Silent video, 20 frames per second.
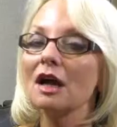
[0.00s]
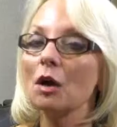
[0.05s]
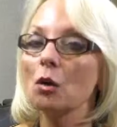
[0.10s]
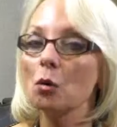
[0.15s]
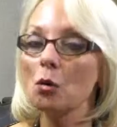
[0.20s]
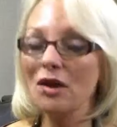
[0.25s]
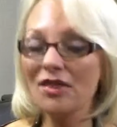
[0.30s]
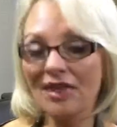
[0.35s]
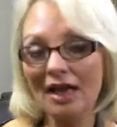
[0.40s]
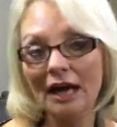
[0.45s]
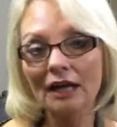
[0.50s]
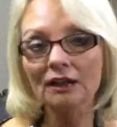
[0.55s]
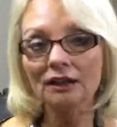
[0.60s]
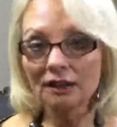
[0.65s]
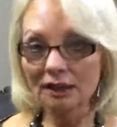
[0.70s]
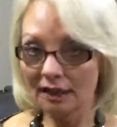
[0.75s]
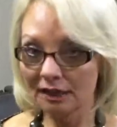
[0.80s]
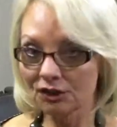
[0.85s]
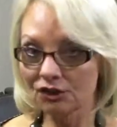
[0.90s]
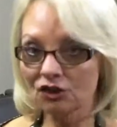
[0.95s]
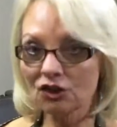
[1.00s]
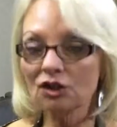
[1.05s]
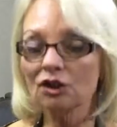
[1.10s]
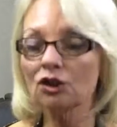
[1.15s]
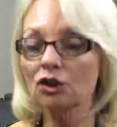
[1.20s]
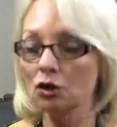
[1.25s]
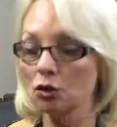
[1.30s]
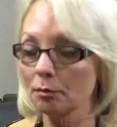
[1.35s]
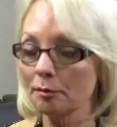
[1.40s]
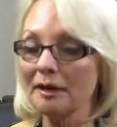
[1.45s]
without an agent,
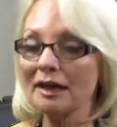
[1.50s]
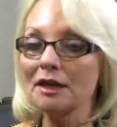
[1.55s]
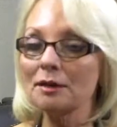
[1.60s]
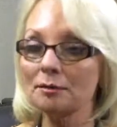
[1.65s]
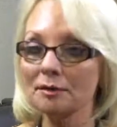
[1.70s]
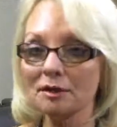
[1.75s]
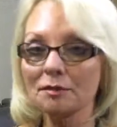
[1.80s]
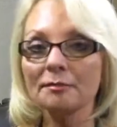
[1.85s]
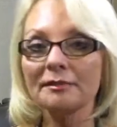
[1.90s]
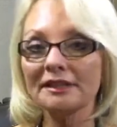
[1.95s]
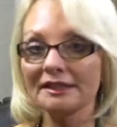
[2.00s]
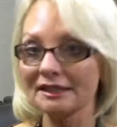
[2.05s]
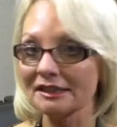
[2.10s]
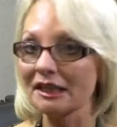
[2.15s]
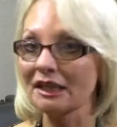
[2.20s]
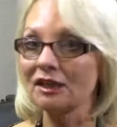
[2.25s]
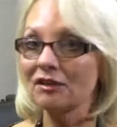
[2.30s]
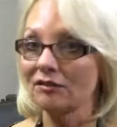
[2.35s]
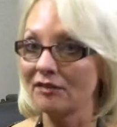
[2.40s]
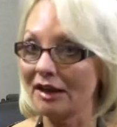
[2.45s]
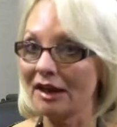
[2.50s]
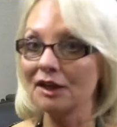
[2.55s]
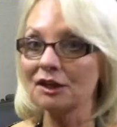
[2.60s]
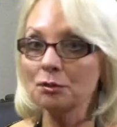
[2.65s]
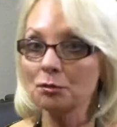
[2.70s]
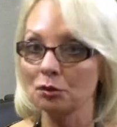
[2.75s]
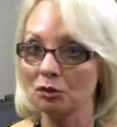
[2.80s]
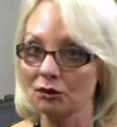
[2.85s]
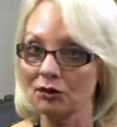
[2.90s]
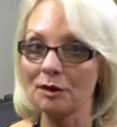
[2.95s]
you may be missing
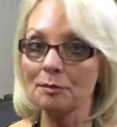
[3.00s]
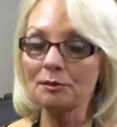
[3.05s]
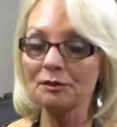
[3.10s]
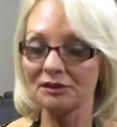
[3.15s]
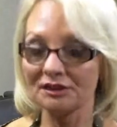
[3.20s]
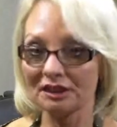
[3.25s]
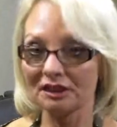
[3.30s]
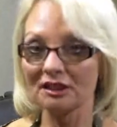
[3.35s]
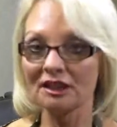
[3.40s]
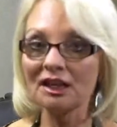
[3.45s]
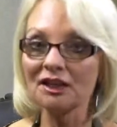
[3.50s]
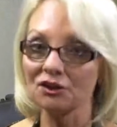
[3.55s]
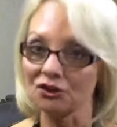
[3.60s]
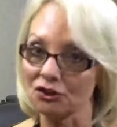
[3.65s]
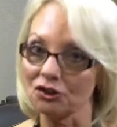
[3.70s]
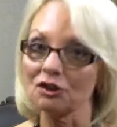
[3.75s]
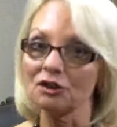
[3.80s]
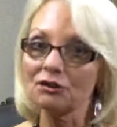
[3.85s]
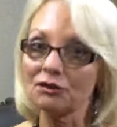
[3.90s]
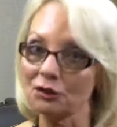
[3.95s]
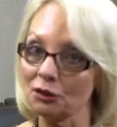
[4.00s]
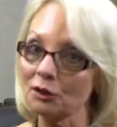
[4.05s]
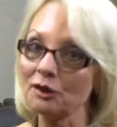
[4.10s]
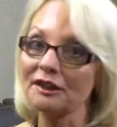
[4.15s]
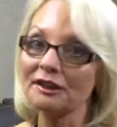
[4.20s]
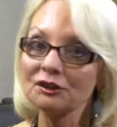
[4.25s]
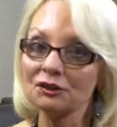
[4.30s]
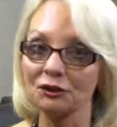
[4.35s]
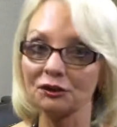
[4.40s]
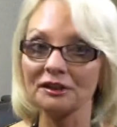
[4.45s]
valuable representation of your
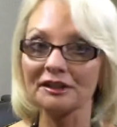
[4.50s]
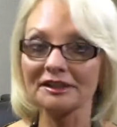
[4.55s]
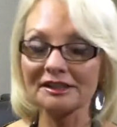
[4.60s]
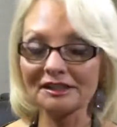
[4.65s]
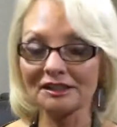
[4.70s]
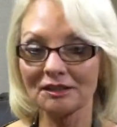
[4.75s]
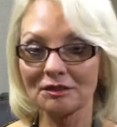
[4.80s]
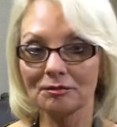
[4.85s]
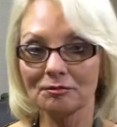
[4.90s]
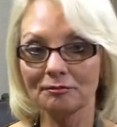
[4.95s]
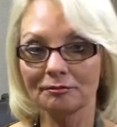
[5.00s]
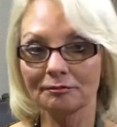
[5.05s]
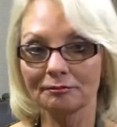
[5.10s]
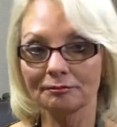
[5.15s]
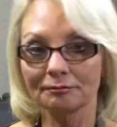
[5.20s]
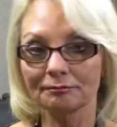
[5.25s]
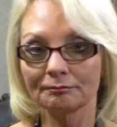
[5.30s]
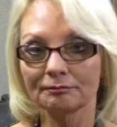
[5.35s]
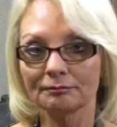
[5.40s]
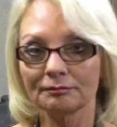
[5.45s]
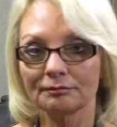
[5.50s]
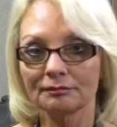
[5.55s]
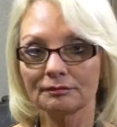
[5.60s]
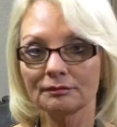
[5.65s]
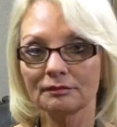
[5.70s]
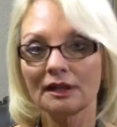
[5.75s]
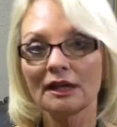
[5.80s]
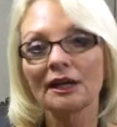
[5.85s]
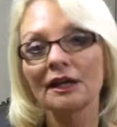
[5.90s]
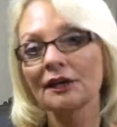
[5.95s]
interests.
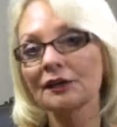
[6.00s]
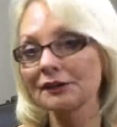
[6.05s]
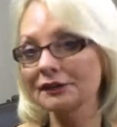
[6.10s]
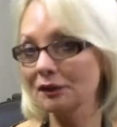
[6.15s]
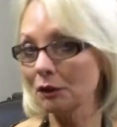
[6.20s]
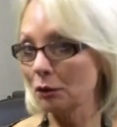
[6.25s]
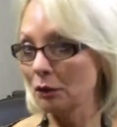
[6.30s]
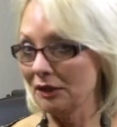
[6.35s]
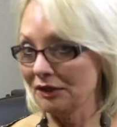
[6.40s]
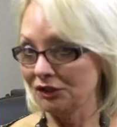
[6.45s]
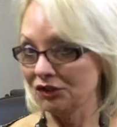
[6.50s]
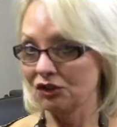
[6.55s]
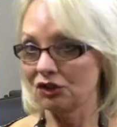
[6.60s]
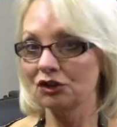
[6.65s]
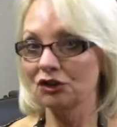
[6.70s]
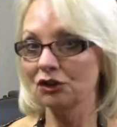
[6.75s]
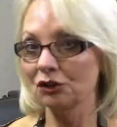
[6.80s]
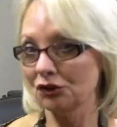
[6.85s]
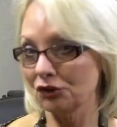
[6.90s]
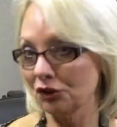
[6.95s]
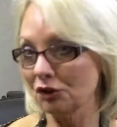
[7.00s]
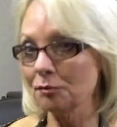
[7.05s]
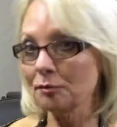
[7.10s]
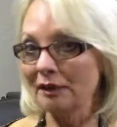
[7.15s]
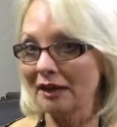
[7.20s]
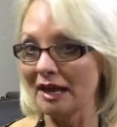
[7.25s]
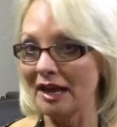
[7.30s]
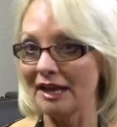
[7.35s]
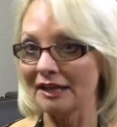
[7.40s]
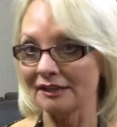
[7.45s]
Here's a question you should
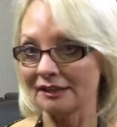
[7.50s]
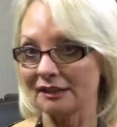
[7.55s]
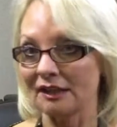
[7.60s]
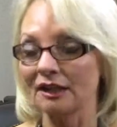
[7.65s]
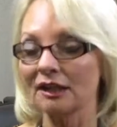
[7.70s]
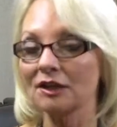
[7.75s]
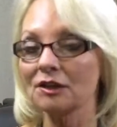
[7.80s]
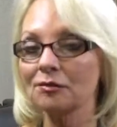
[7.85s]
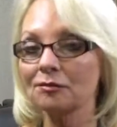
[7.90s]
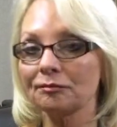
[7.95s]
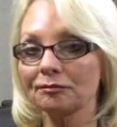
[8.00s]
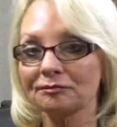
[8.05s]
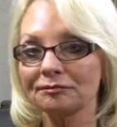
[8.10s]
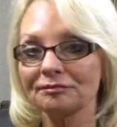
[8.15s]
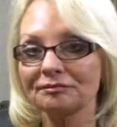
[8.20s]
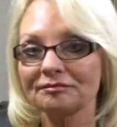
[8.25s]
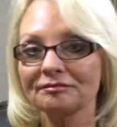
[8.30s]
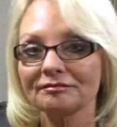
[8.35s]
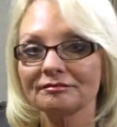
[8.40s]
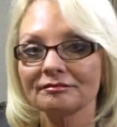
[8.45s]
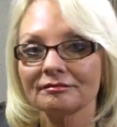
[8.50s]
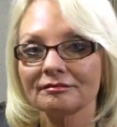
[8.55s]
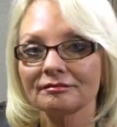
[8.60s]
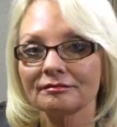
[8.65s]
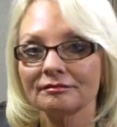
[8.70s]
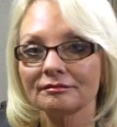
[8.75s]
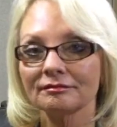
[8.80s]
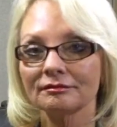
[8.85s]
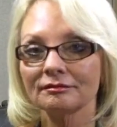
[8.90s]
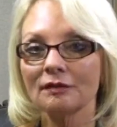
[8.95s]
be asking:
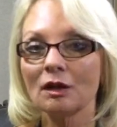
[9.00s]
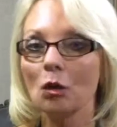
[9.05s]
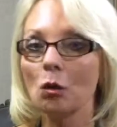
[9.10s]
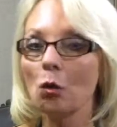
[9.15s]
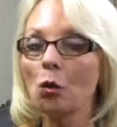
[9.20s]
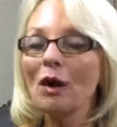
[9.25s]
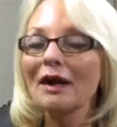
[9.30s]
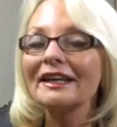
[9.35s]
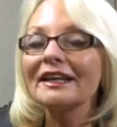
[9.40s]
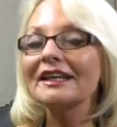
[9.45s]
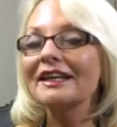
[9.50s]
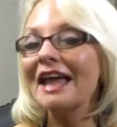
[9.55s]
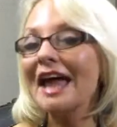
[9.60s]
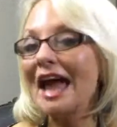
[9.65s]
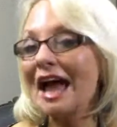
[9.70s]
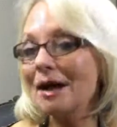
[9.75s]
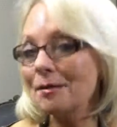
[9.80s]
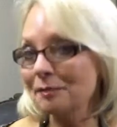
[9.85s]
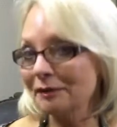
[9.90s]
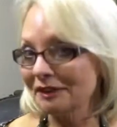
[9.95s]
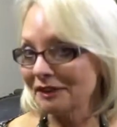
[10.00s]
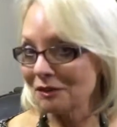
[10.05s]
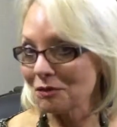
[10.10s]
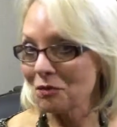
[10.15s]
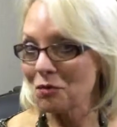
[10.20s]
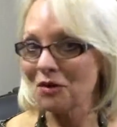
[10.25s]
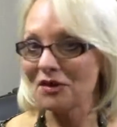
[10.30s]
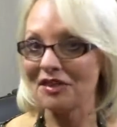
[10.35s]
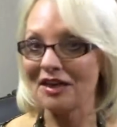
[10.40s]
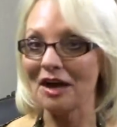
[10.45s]
what can happen
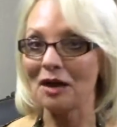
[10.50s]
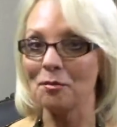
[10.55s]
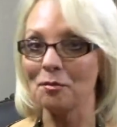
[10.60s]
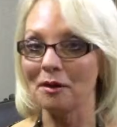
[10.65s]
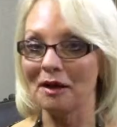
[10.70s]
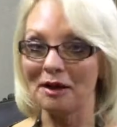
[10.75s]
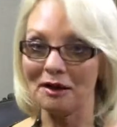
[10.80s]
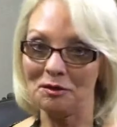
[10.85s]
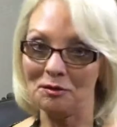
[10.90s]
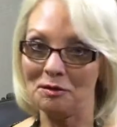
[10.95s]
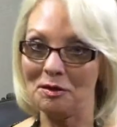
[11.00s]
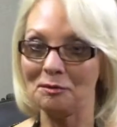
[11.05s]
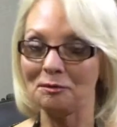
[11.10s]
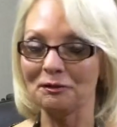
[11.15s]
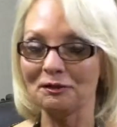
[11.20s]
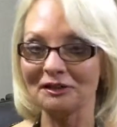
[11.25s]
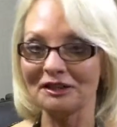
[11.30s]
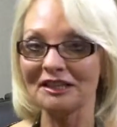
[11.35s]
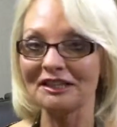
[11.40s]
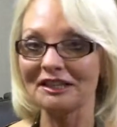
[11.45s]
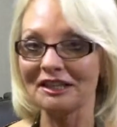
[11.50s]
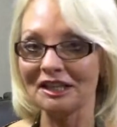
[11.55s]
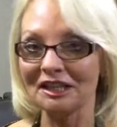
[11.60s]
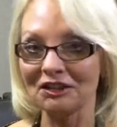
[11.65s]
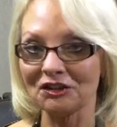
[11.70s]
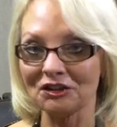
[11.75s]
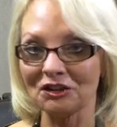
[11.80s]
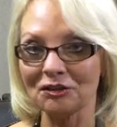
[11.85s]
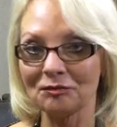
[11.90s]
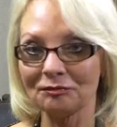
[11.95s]
without buyer
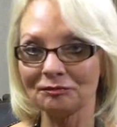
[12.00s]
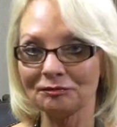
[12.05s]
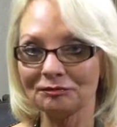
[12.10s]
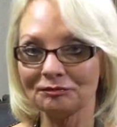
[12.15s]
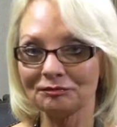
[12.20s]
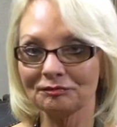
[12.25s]
representation?